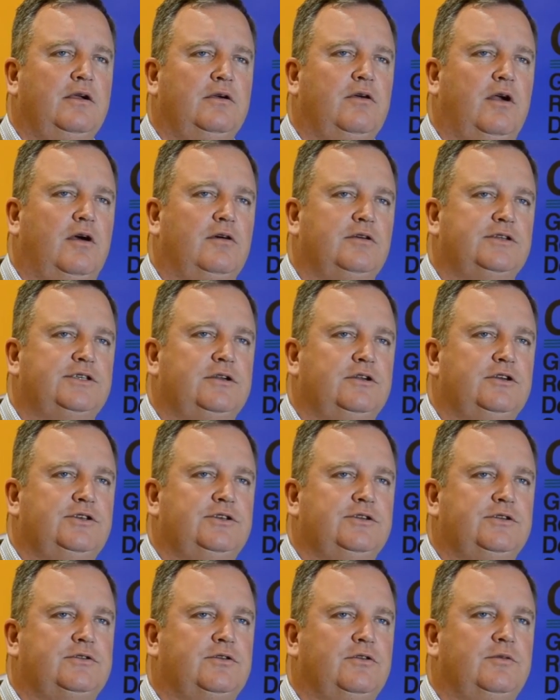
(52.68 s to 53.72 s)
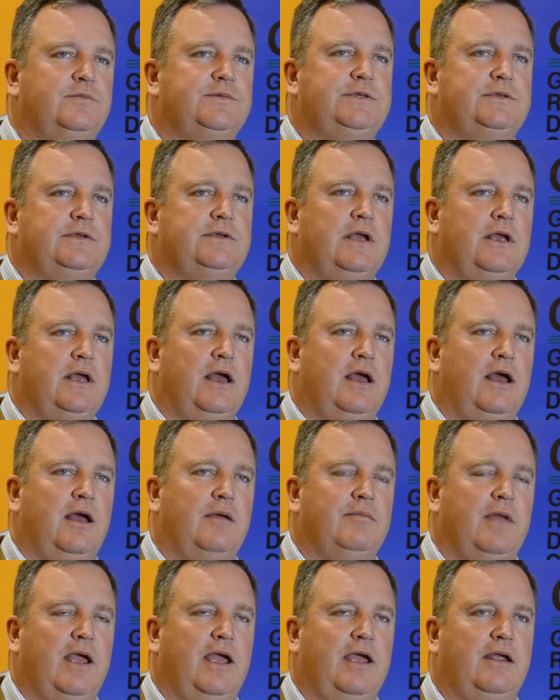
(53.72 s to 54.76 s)
grower solutions groups
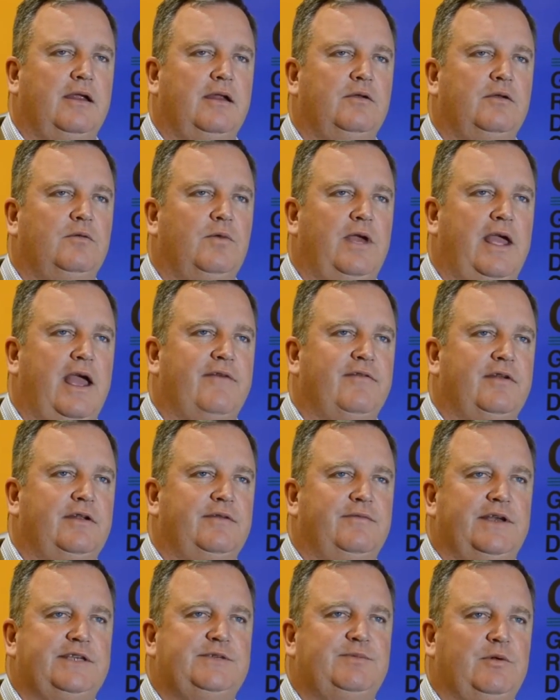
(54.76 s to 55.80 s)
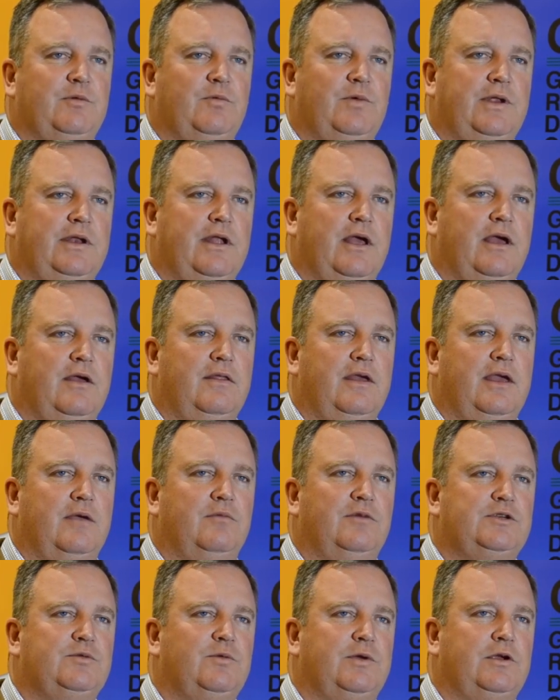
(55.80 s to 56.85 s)
um, and we have an investment window there
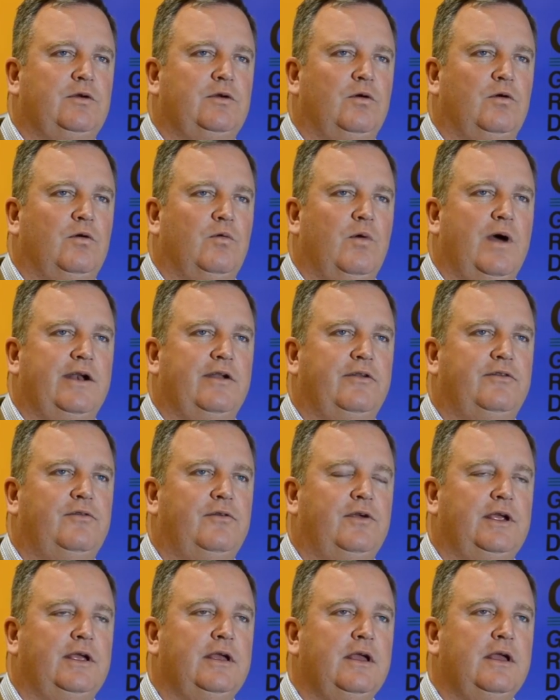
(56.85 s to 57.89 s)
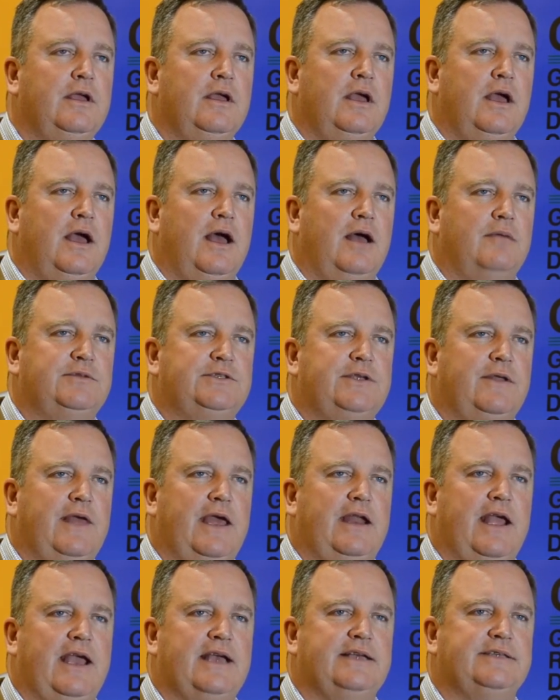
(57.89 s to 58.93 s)
which we call one to three. Um, so
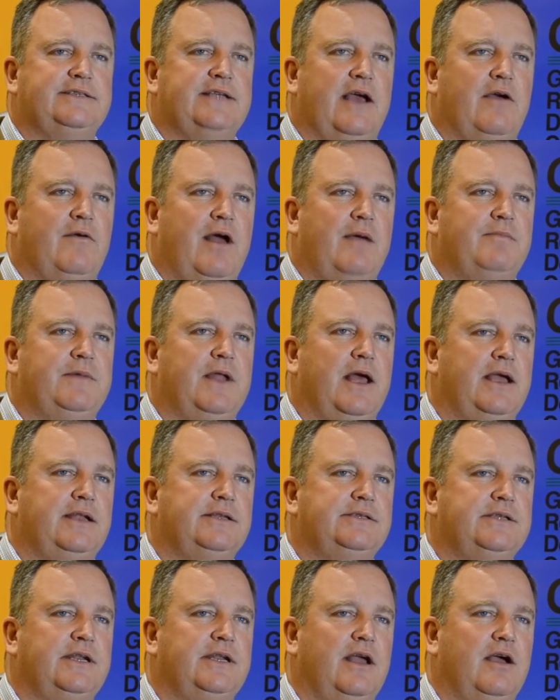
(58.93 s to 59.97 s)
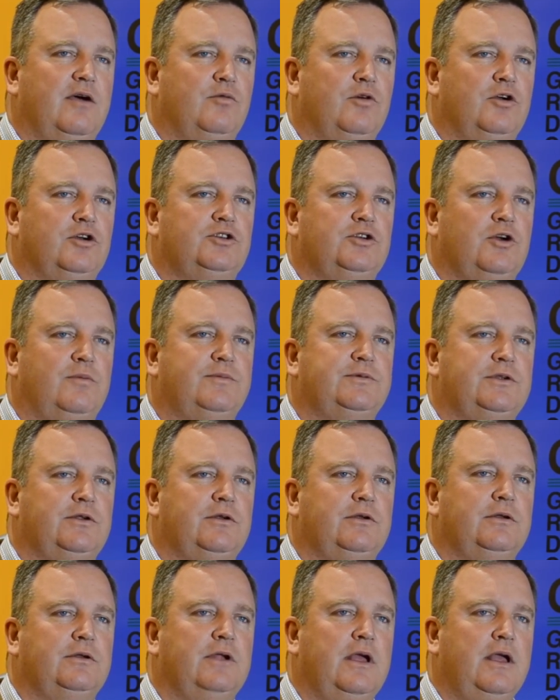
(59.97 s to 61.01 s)
that has our updates and our workshops
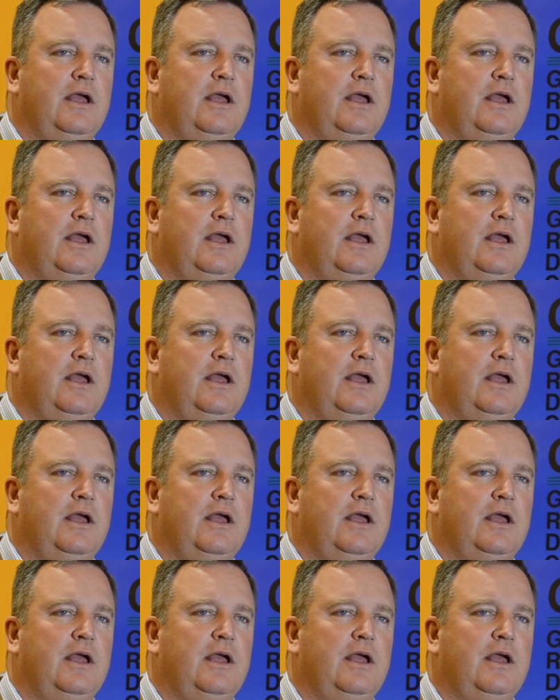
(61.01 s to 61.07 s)
and,